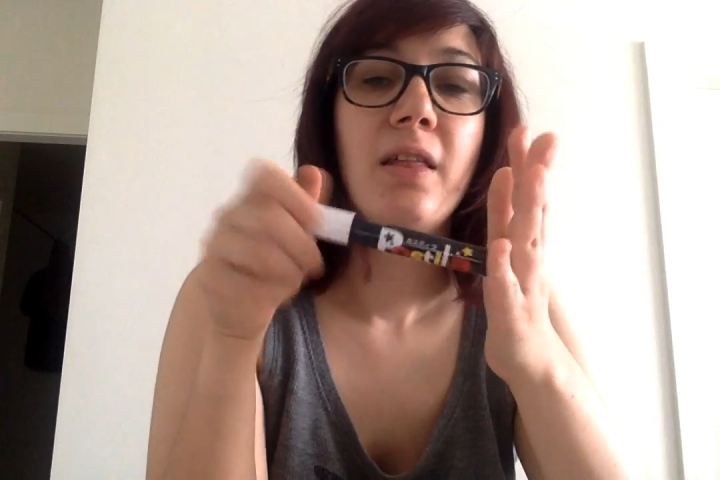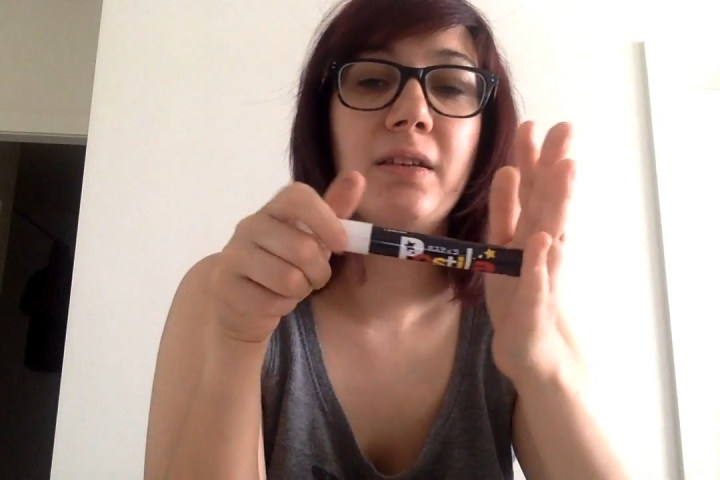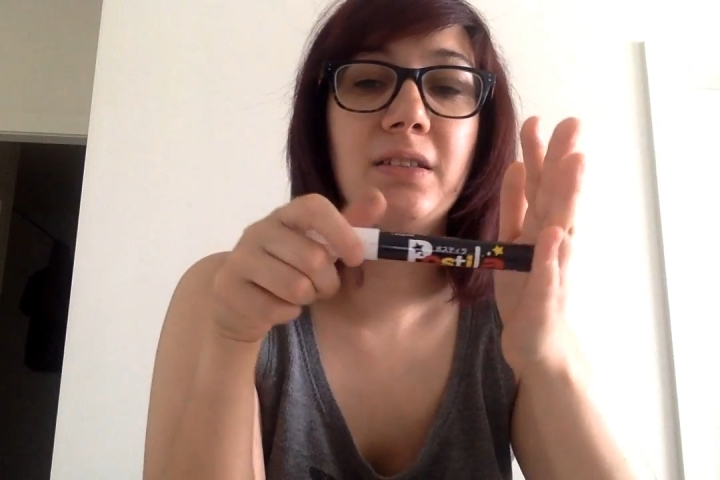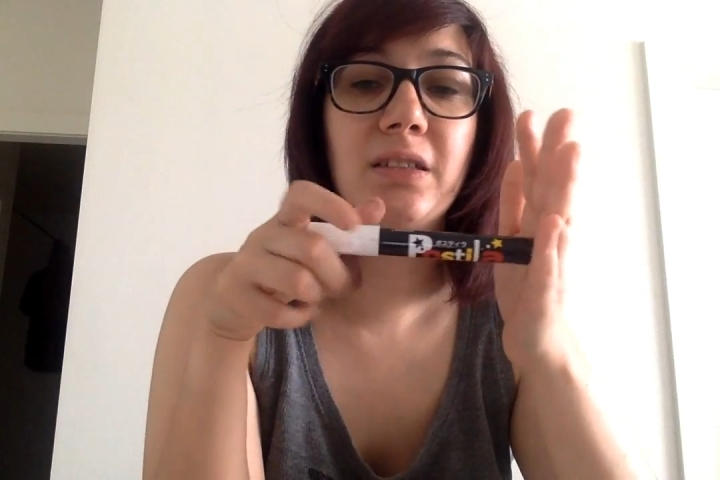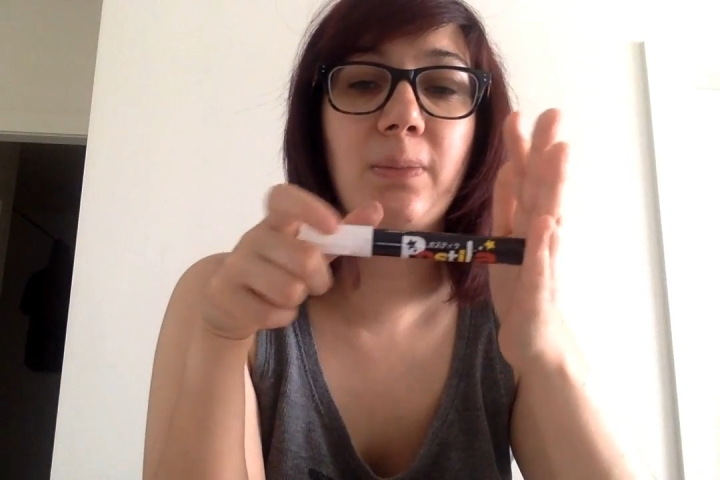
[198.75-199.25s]

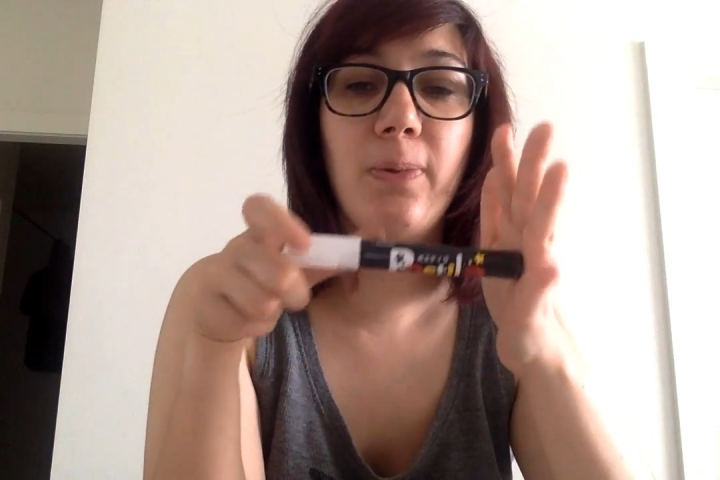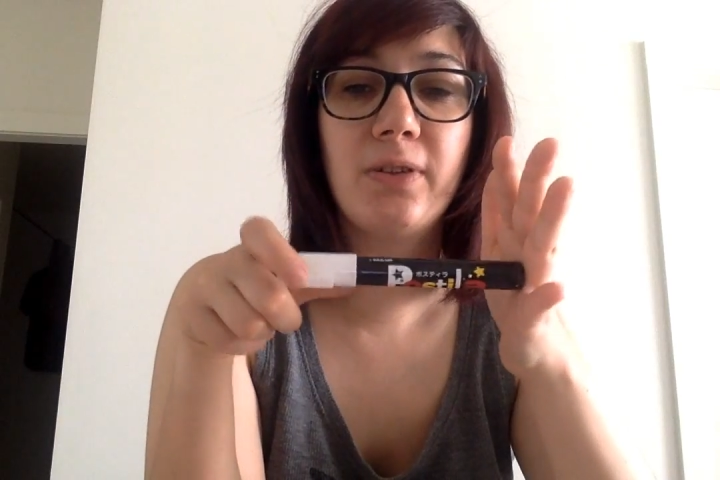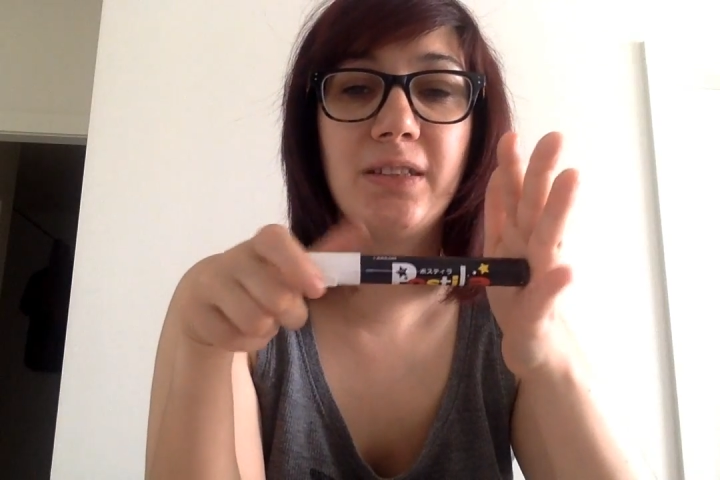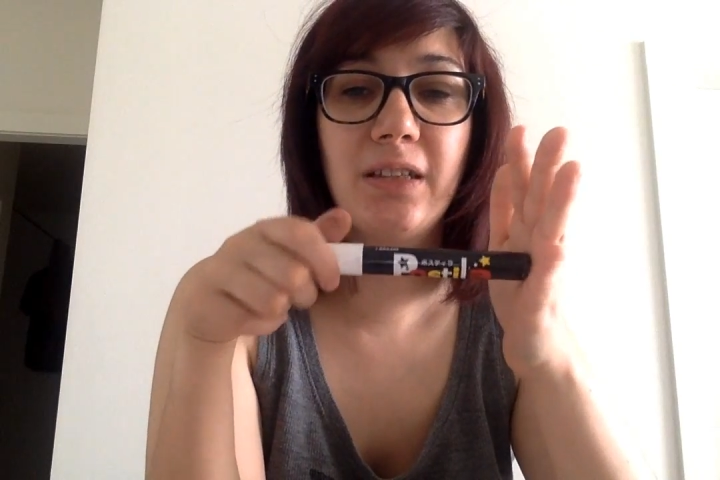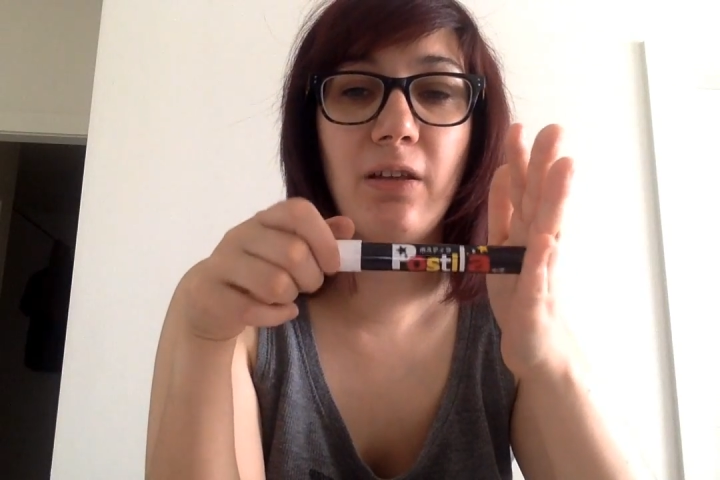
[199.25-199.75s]
This is a
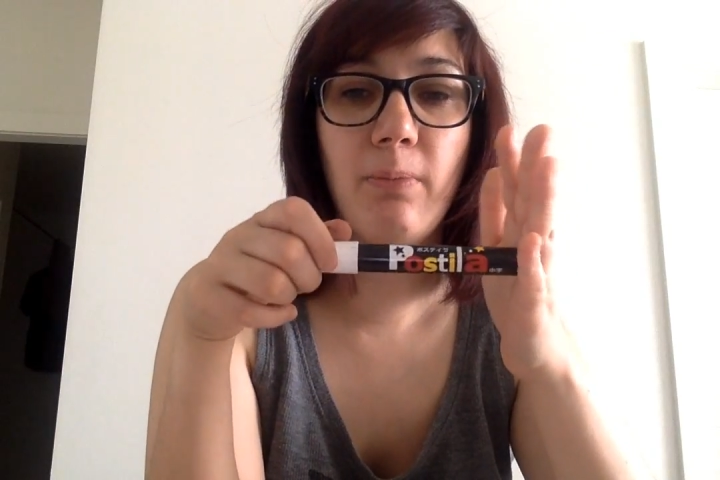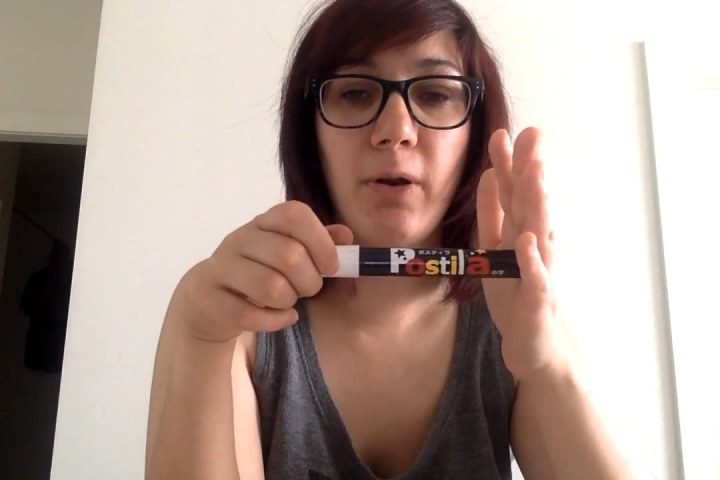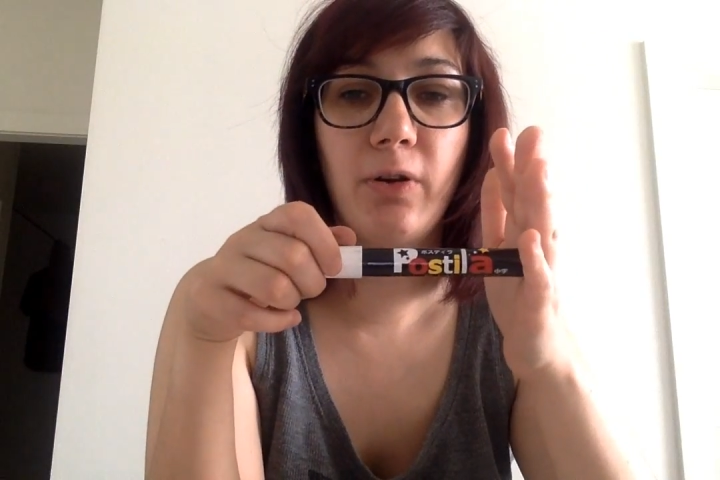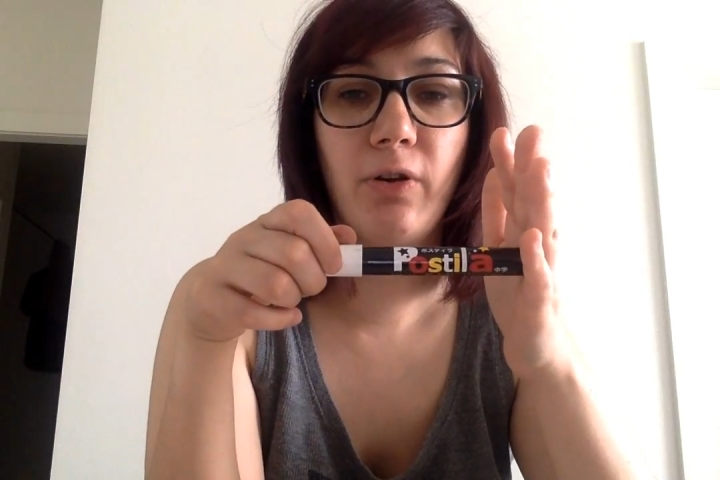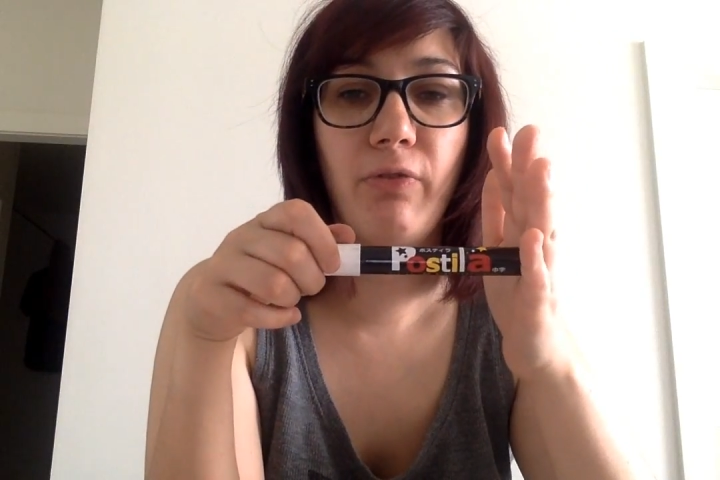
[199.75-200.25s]
Pastilla
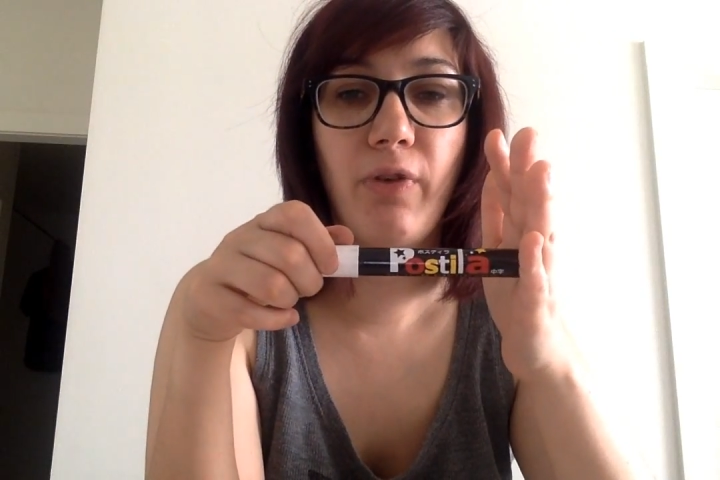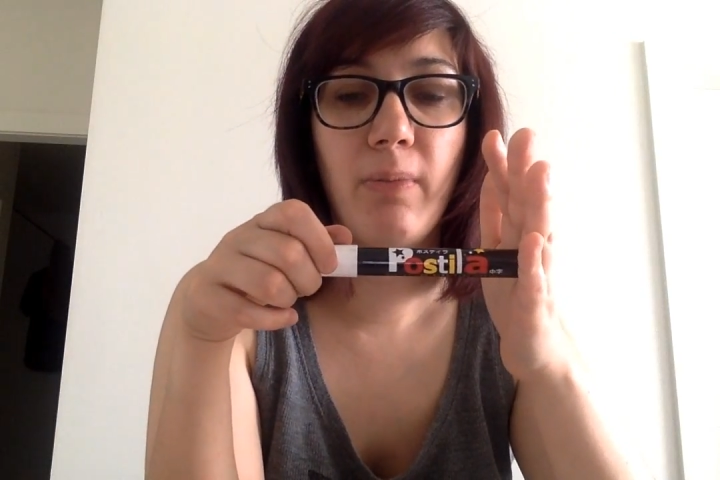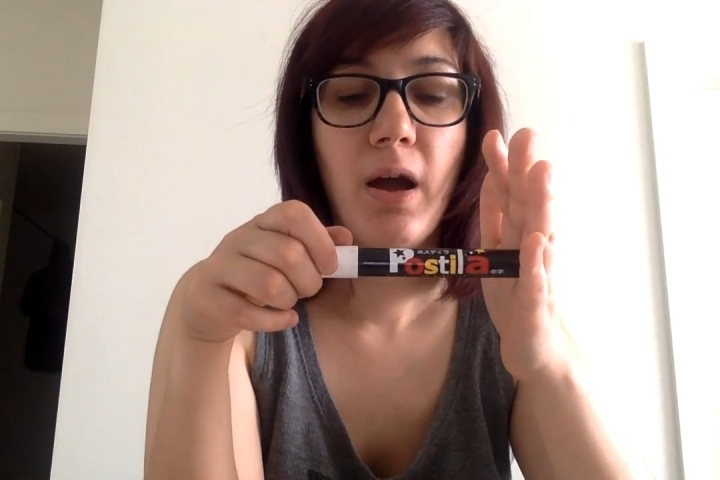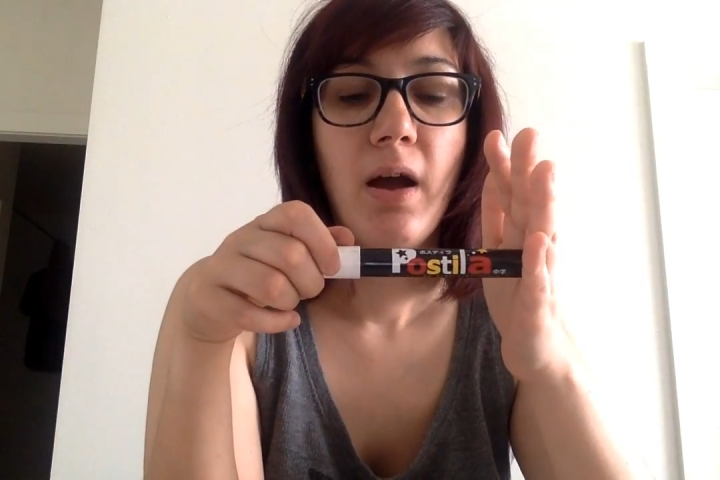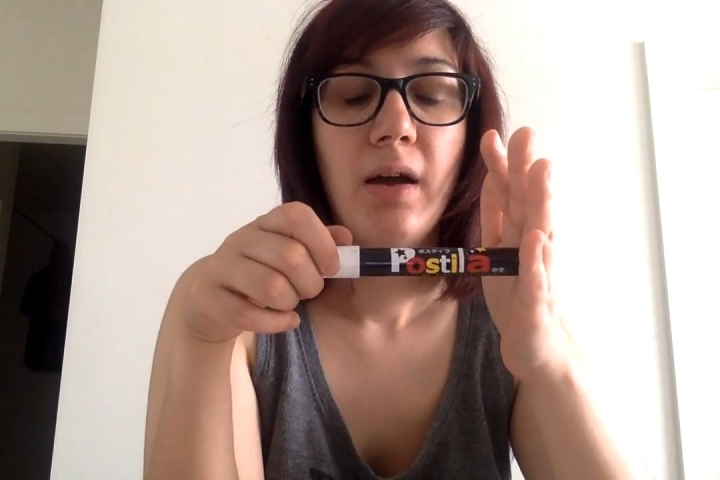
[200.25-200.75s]
marker
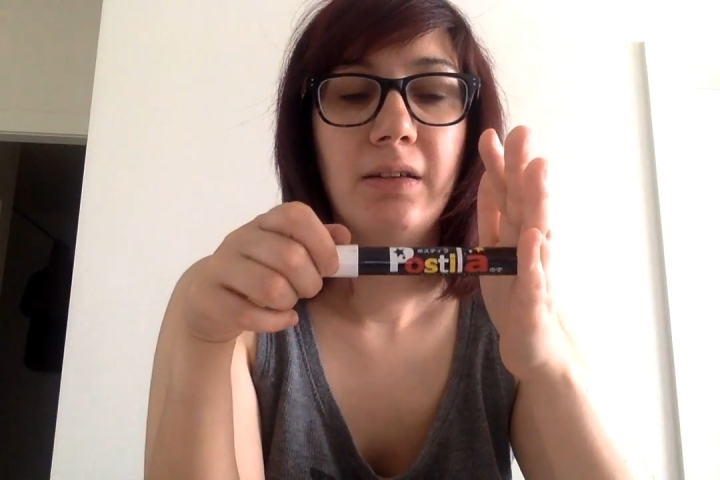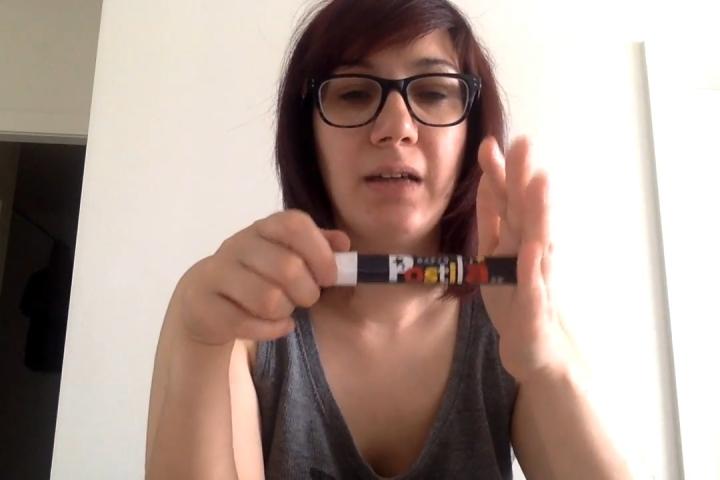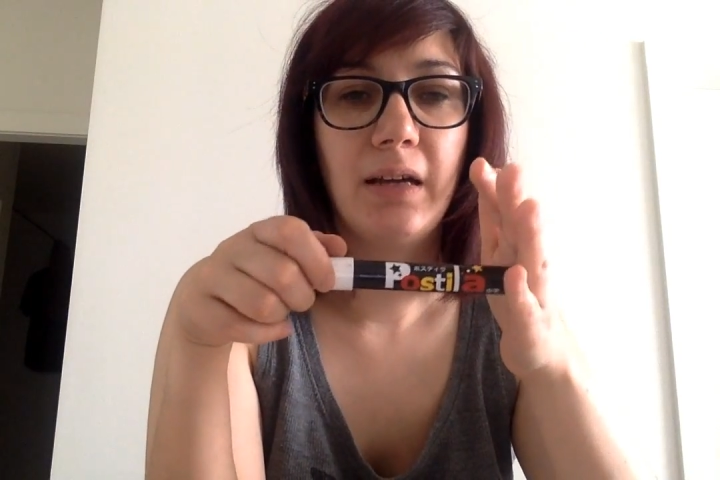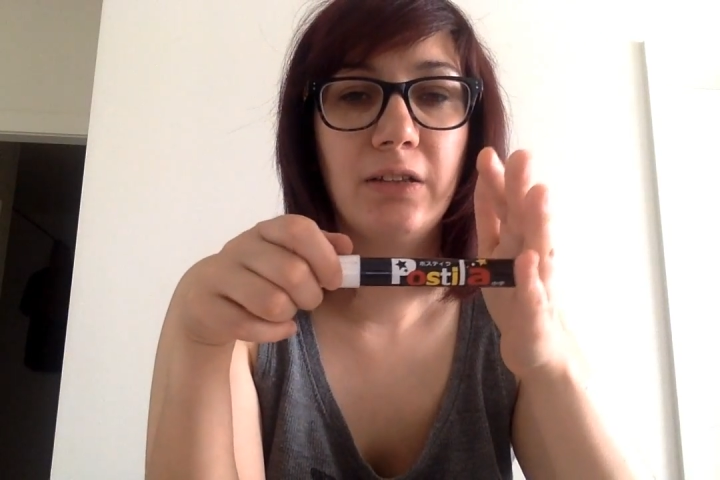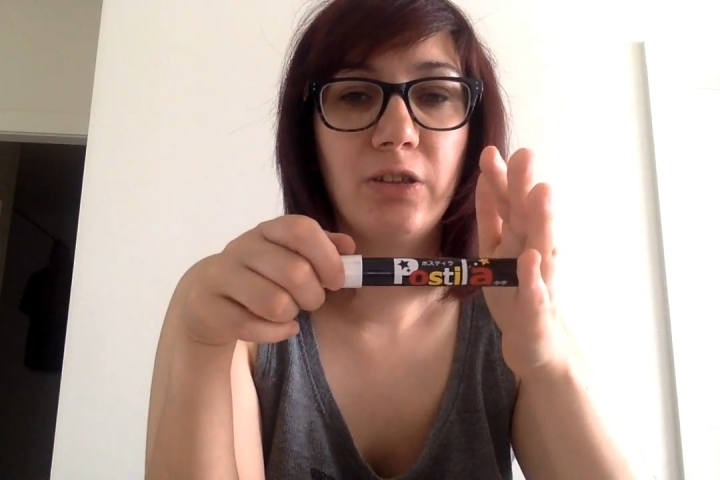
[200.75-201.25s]
from
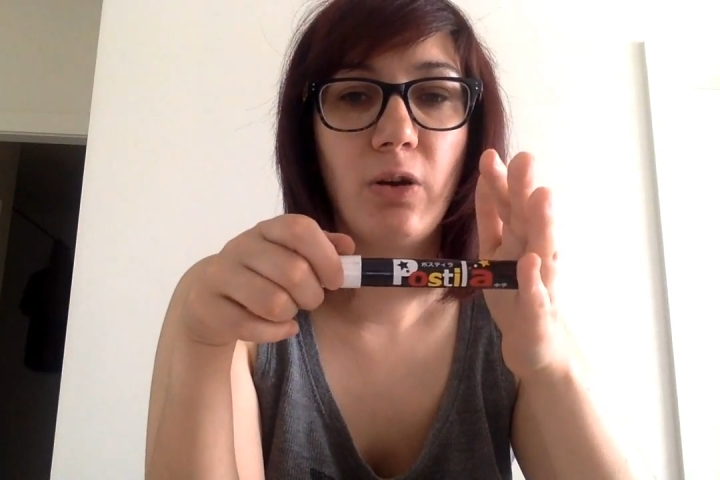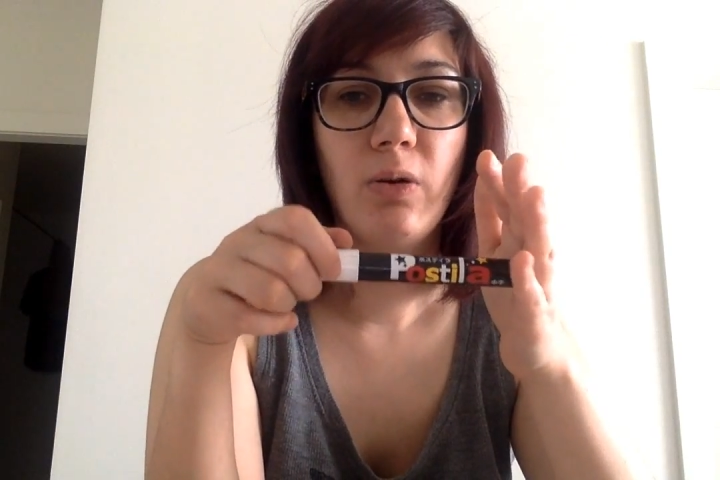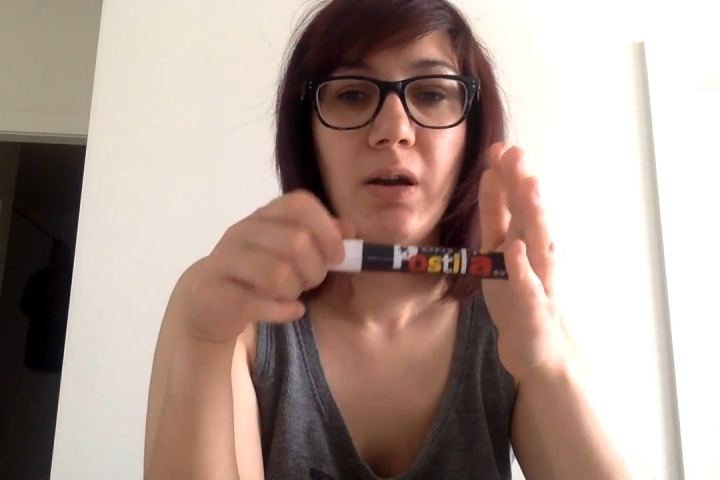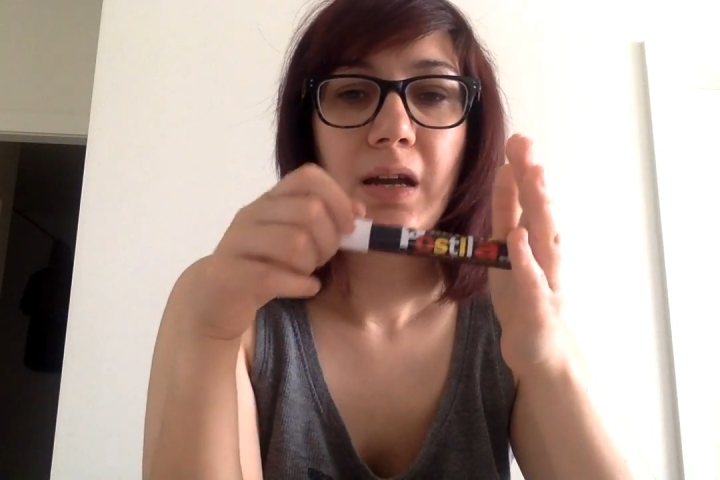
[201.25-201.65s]
Daiso.